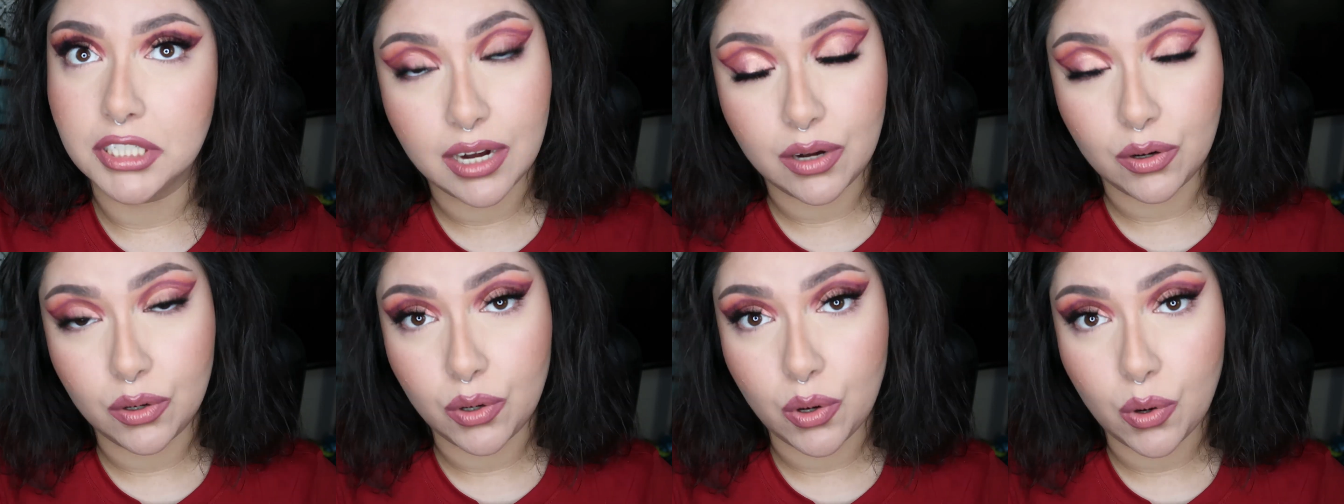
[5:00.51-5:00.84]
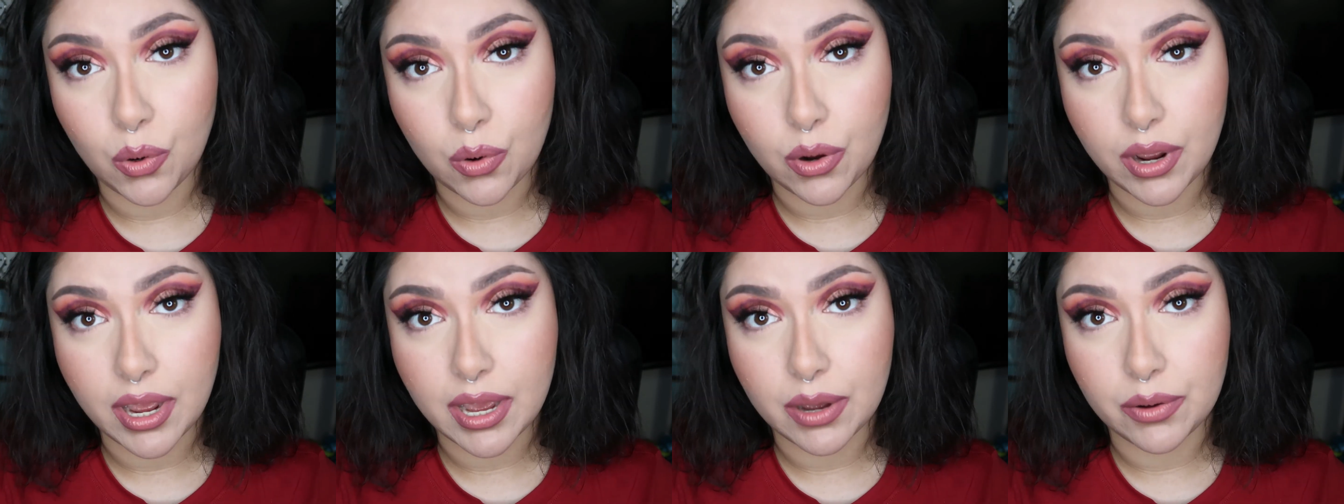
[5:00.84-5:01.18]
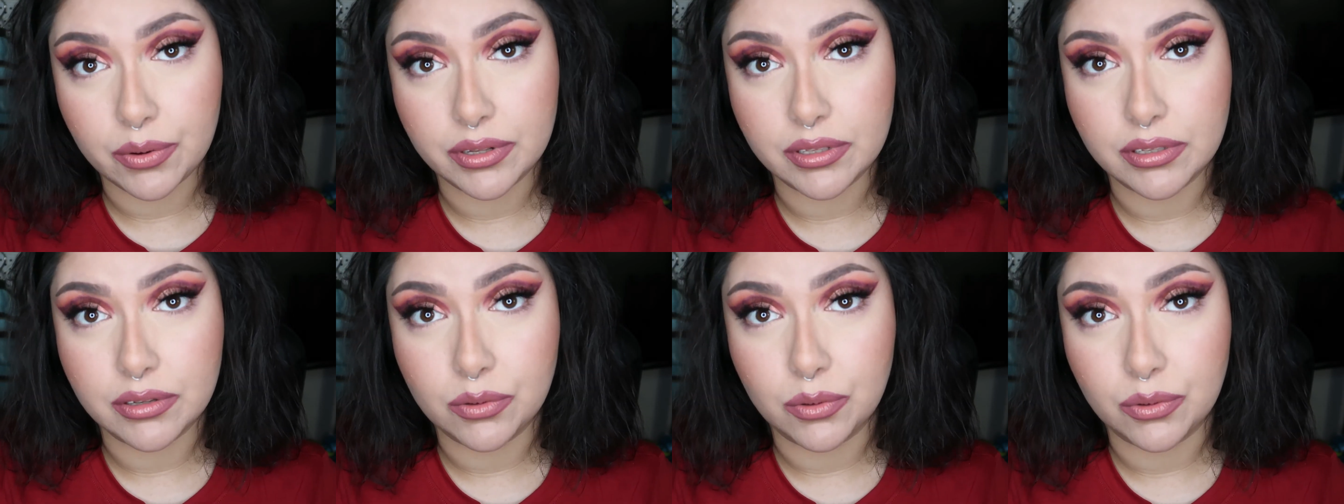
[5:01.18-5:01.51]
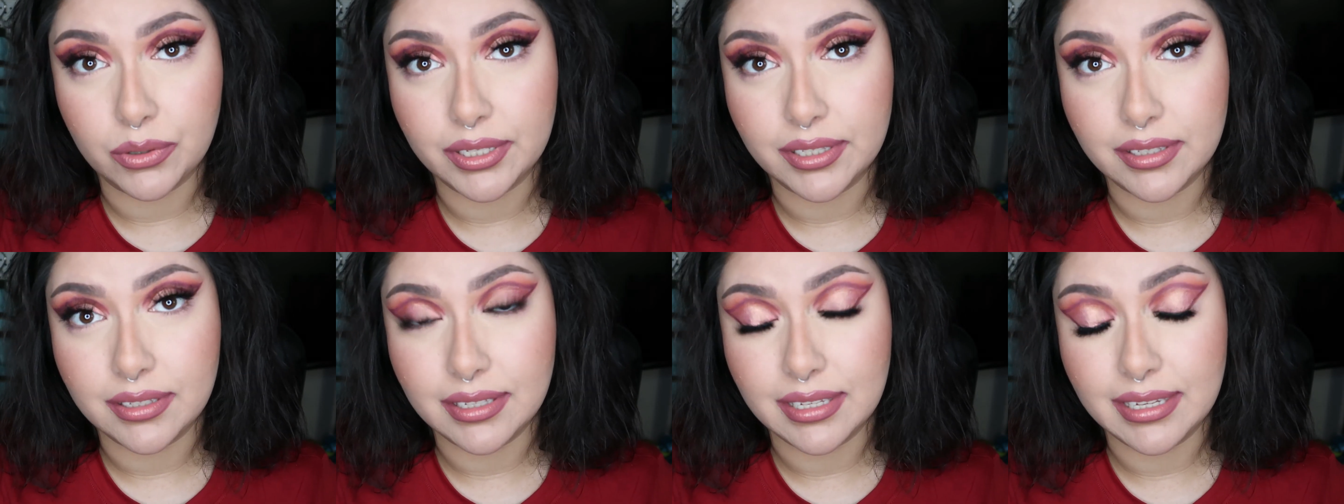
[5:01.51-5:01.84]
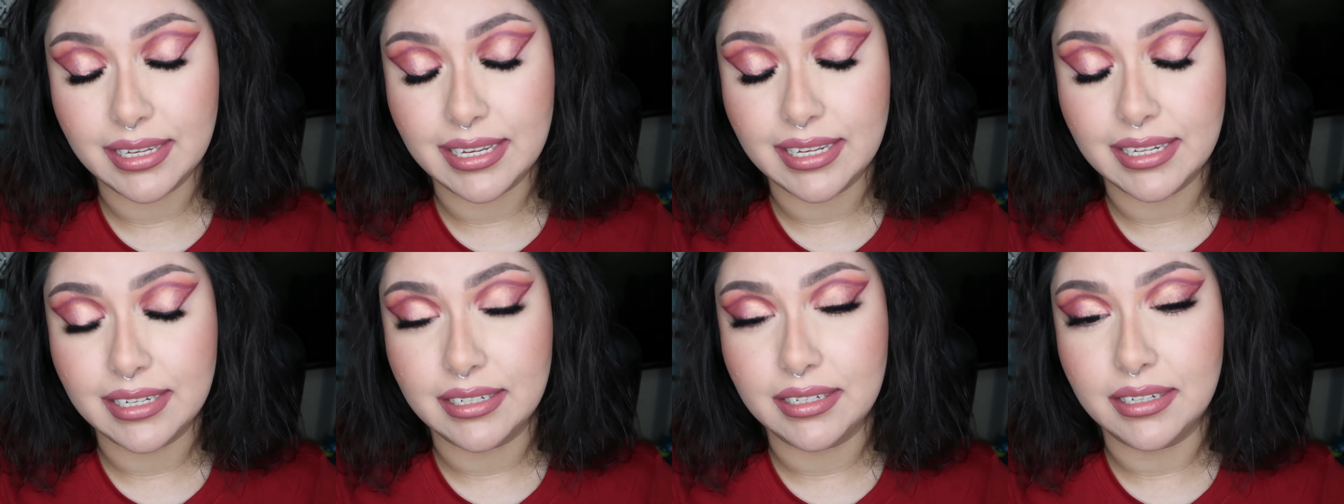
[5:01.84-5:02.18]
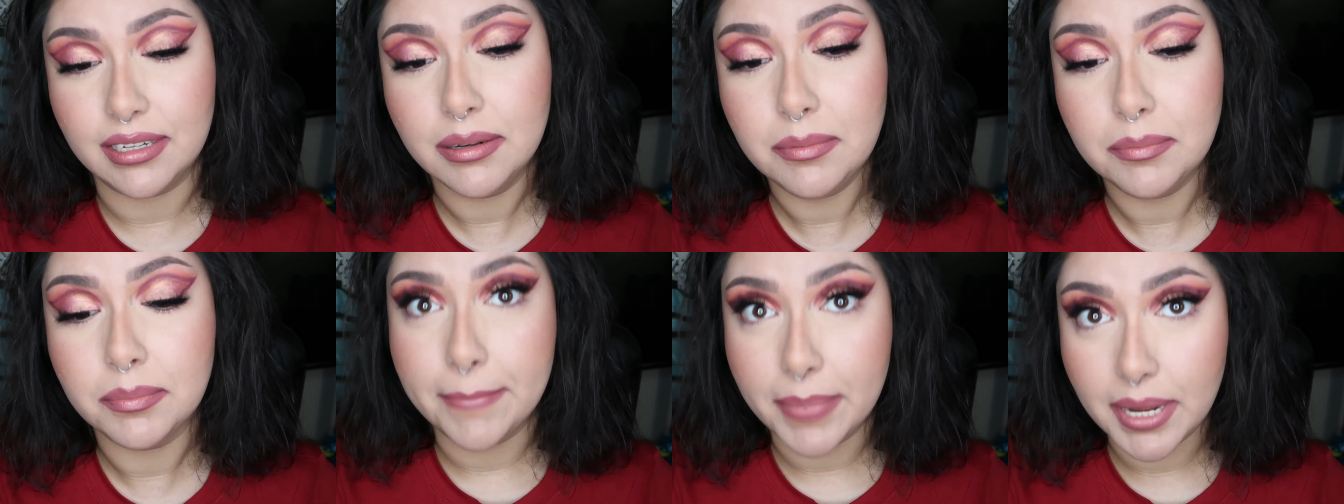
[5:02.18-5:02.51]
I don't know how it's going to end
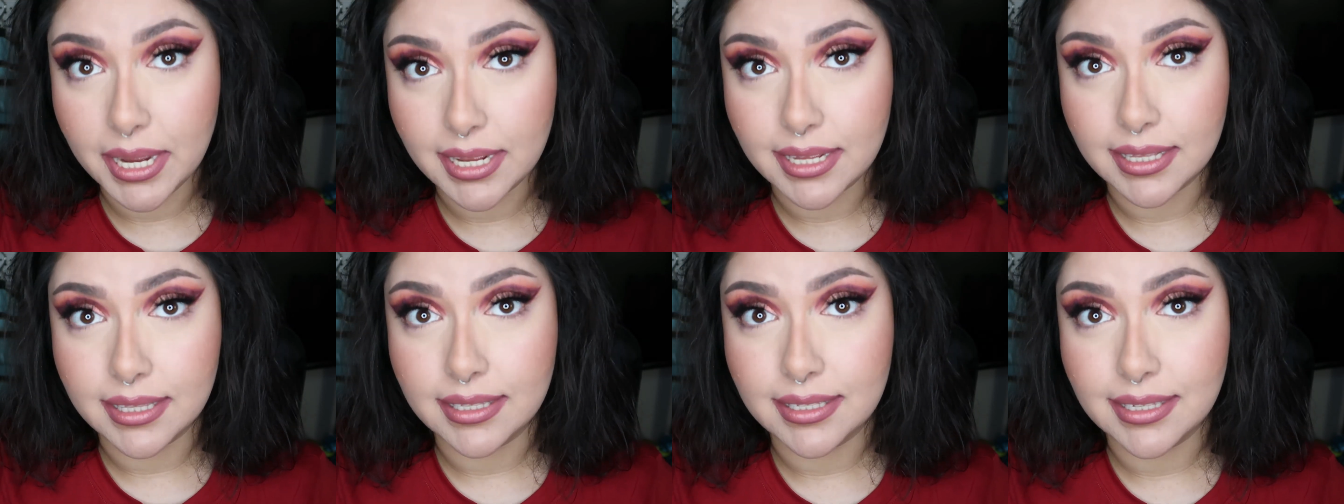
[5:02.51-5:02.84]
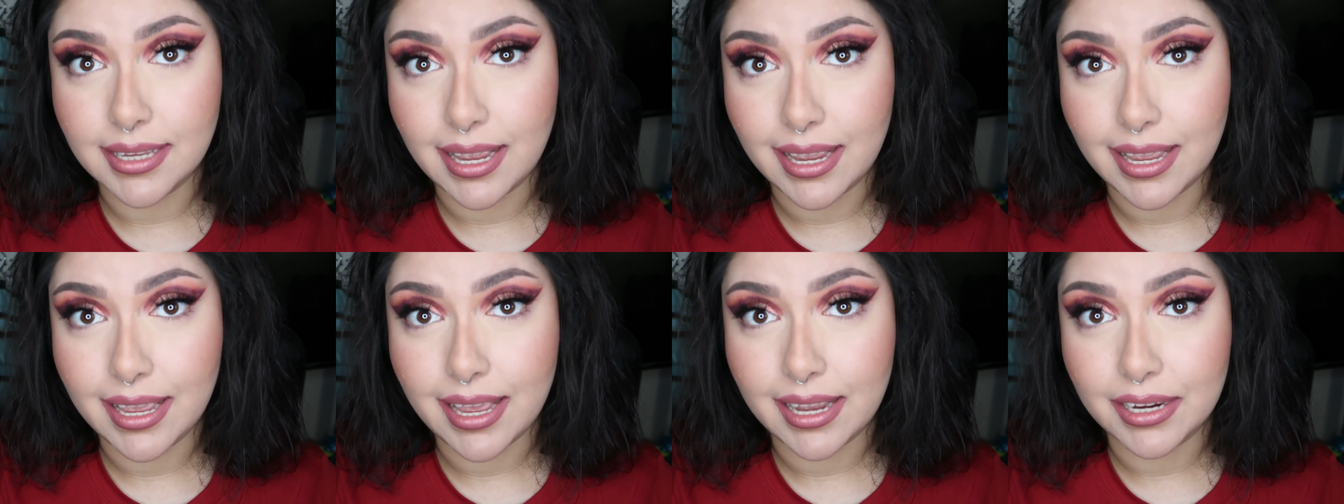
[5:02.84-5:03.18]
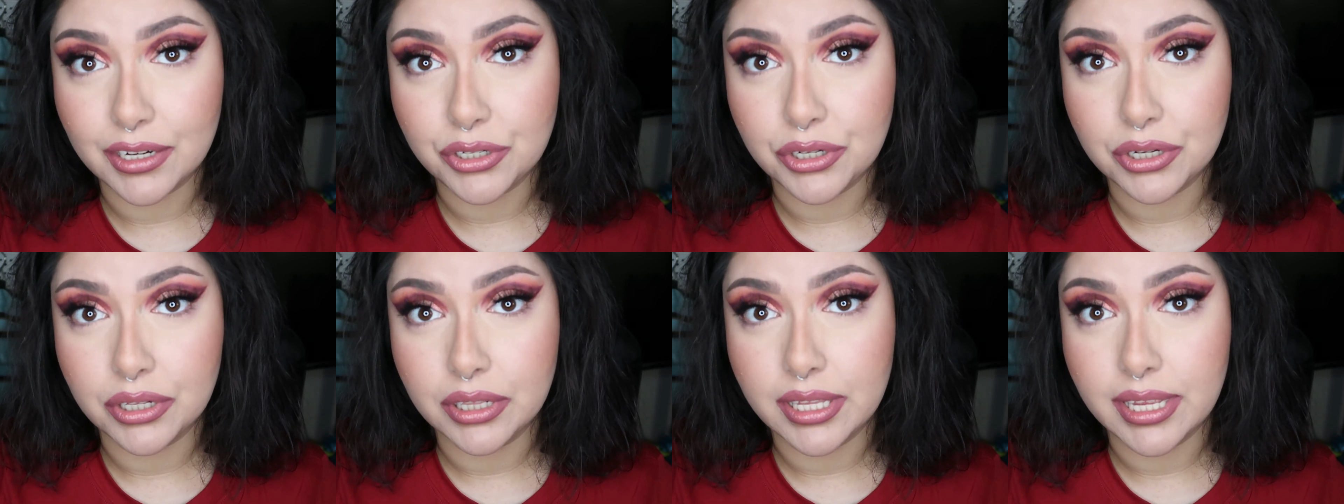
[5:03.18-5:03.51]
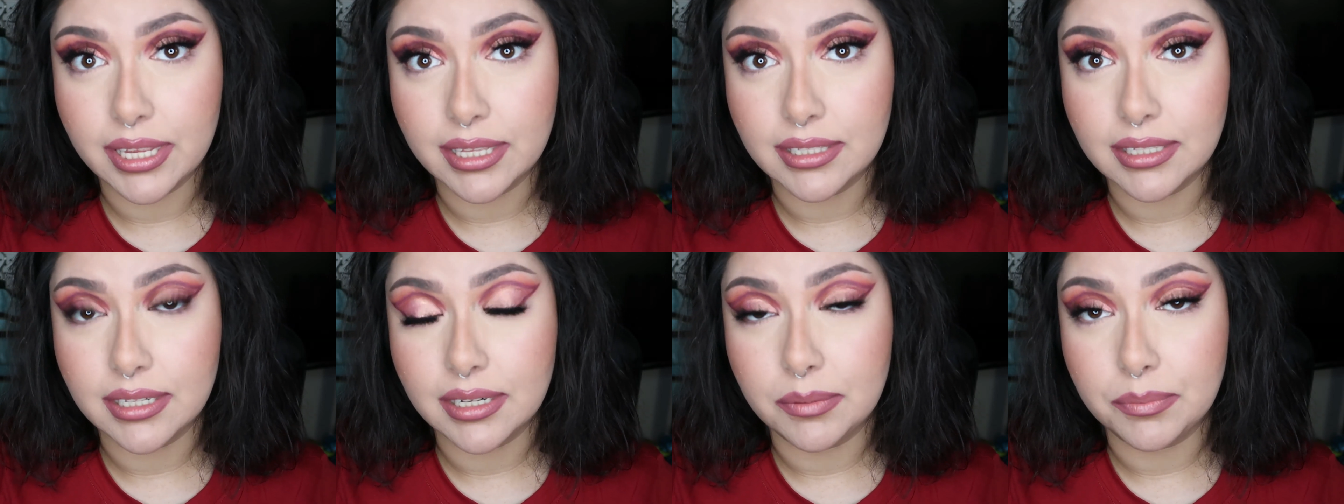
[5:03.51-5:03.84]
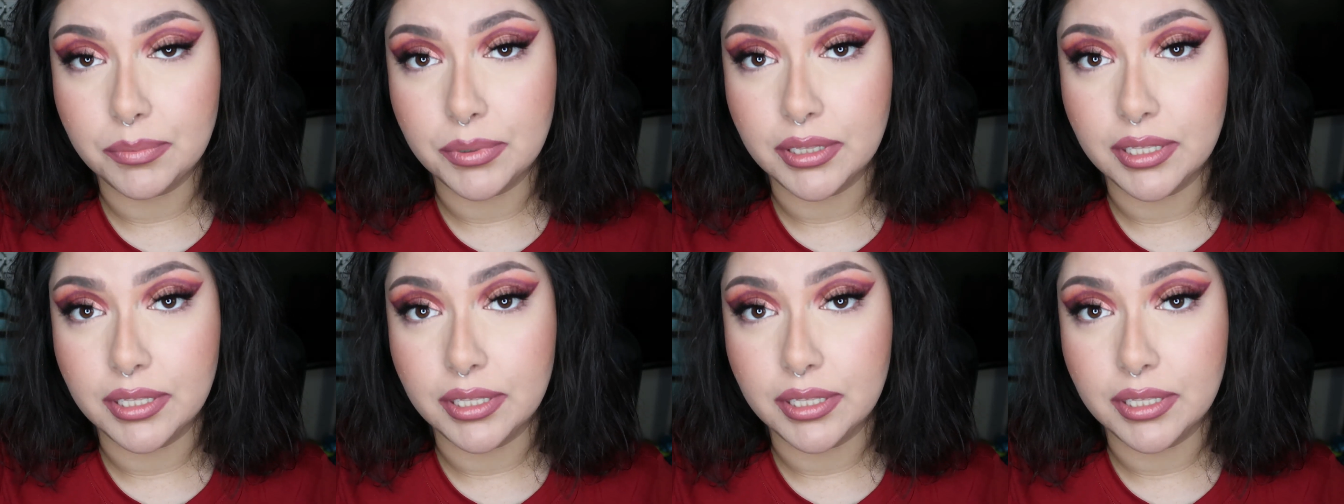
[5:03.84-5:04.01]
up, but I actually ended up